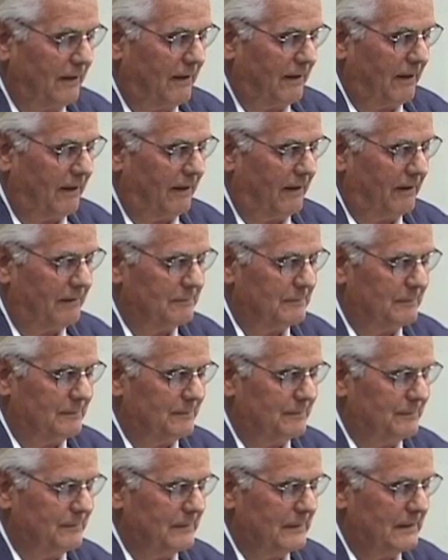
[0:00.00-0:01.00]
Uh,
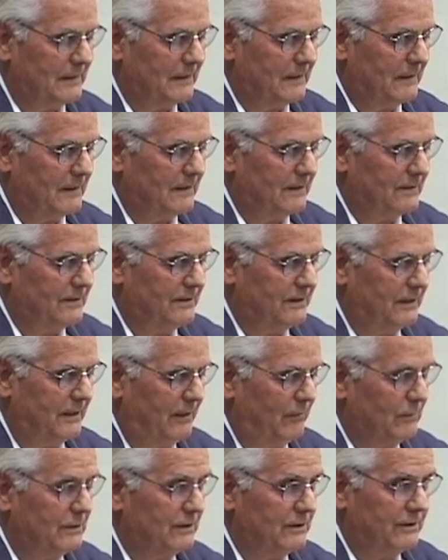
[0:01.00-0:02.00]
she,
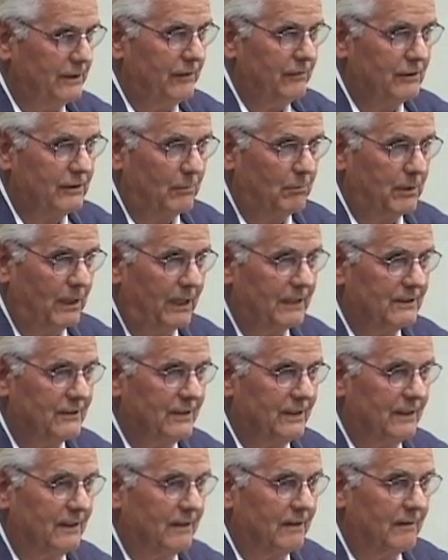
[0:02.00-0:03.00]
it was, she was a
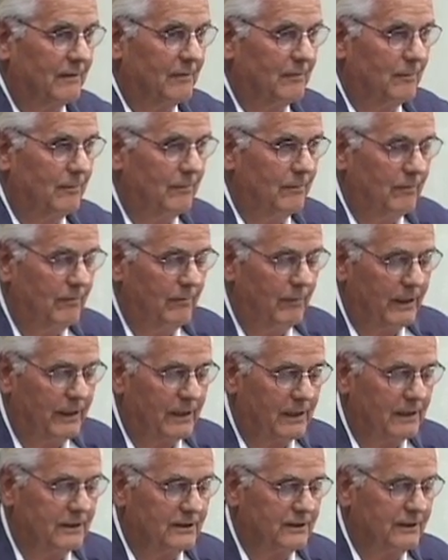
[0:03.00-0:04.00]
blessing
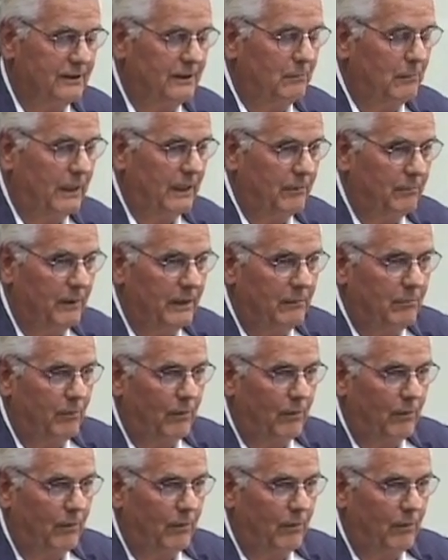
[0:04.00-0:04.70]
because she made me